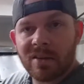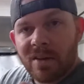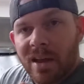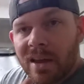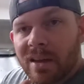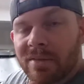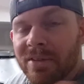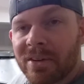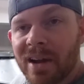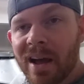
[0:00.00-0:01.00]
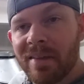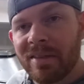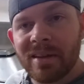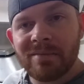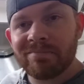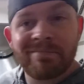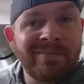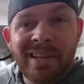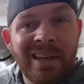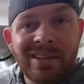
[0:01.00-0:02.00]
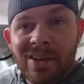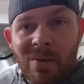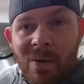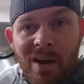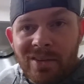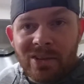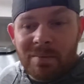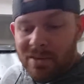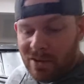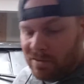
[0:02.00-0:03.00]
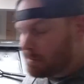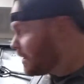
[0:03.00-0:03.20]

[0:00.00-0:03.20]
great. If they're not, then don't watch them. It doesn't